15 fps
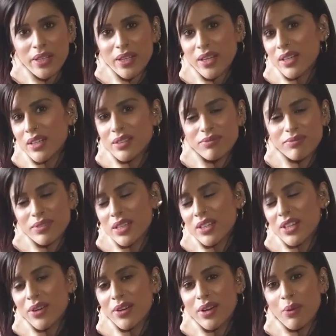Like you
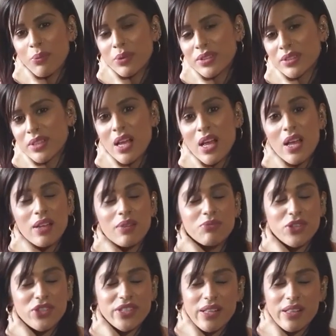know, I wouldn't,
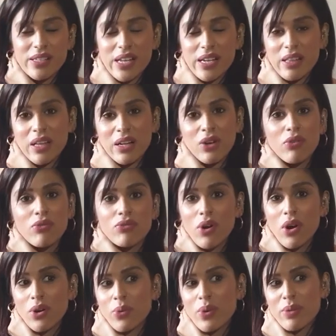not saying there's anything
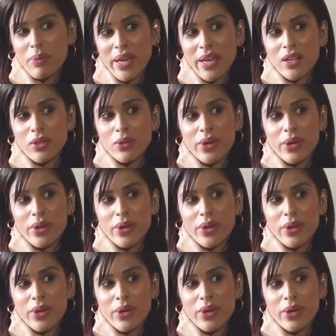wrong with being a